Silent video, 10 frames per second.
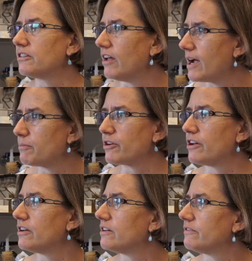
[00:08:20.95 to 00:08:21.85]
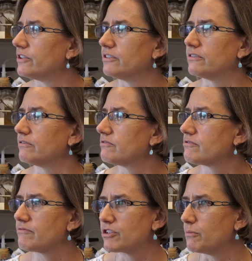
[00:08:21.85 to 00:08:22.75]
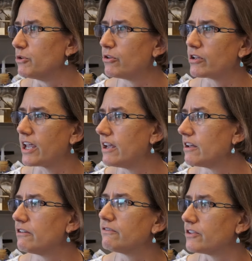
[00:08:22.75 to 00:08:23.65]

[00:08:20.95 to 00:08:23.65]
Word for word: collaborative and communicative.